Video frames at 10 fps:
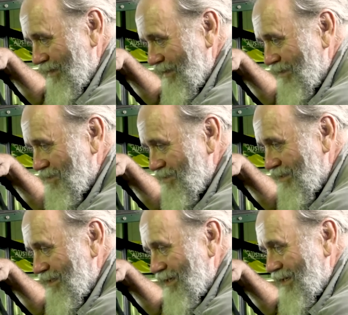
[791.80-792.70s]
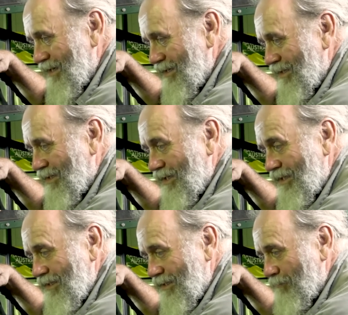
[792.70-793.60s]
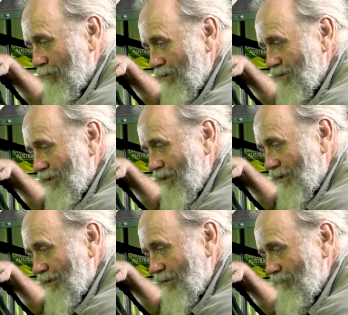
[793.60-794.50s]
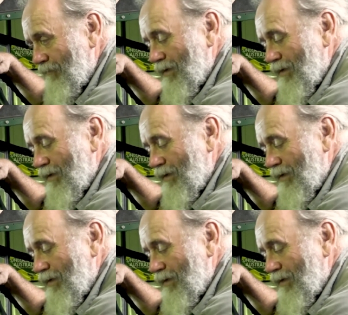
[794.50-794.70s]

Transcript: That's you can hear the compressor kicking in.